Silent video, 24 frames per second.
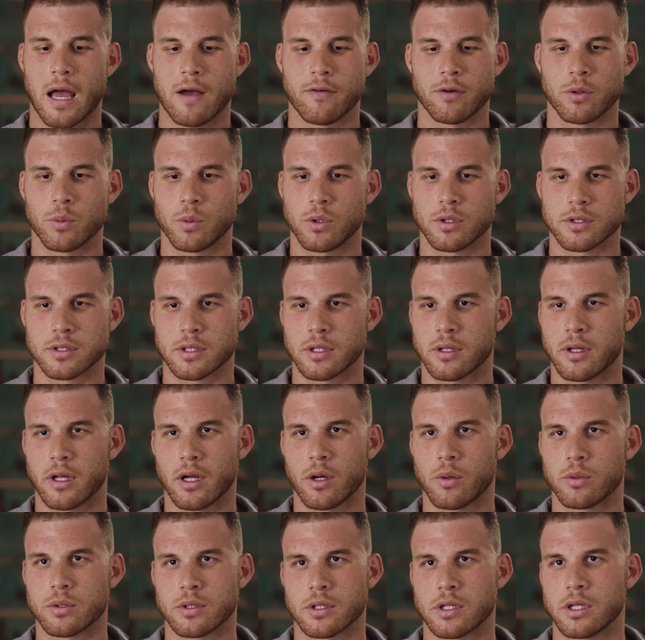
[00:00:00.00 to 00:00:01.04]
having Wilson
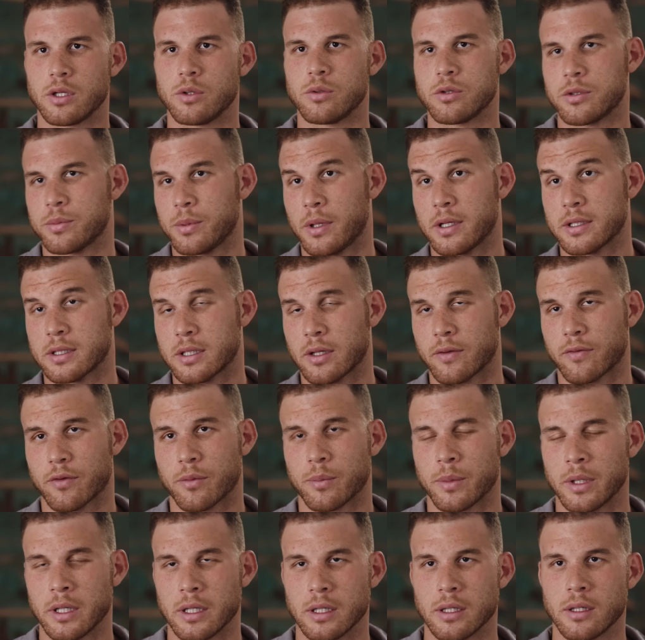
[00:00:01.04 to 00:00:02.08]
there was a huge blessing for
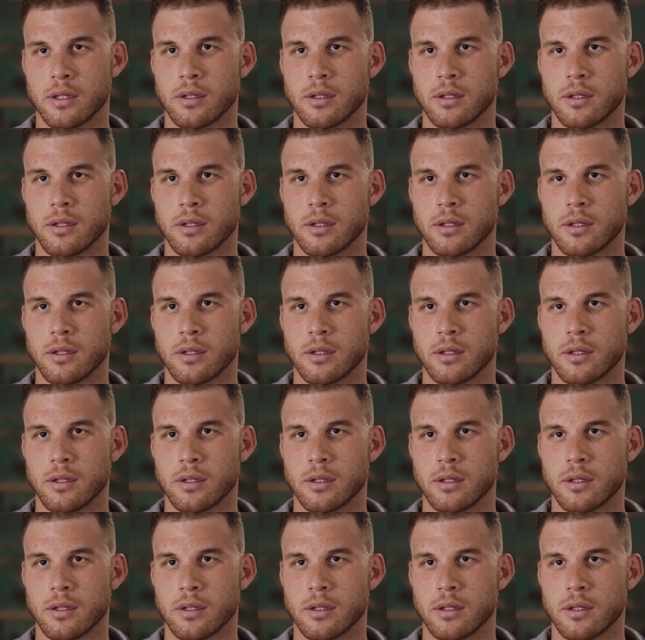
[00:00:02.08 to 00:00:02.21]
me.